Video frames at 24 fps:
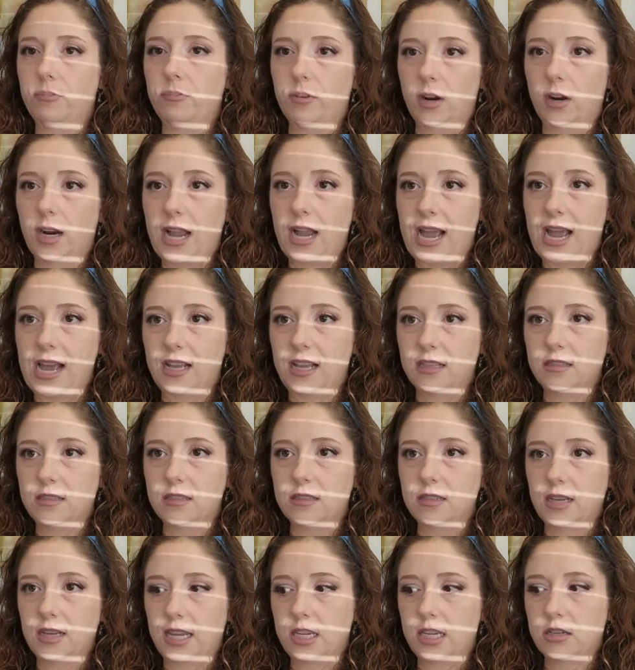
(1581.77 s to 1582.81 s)
for HEDS
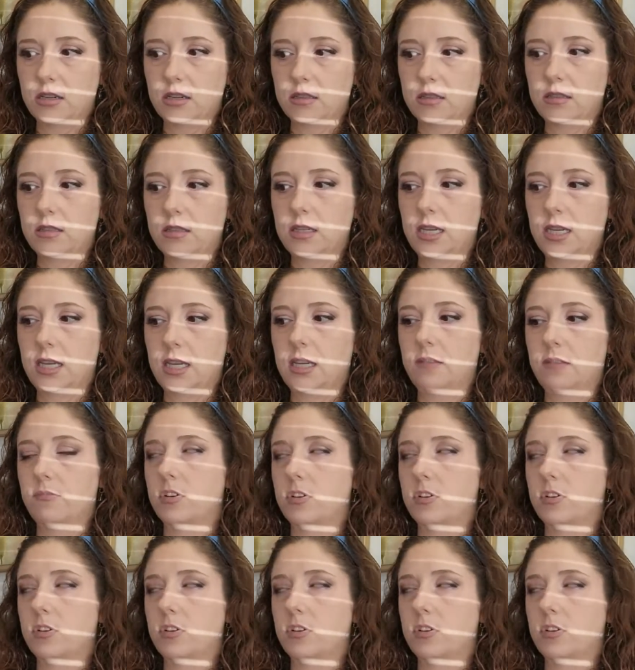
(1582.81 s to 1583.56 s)
and HSD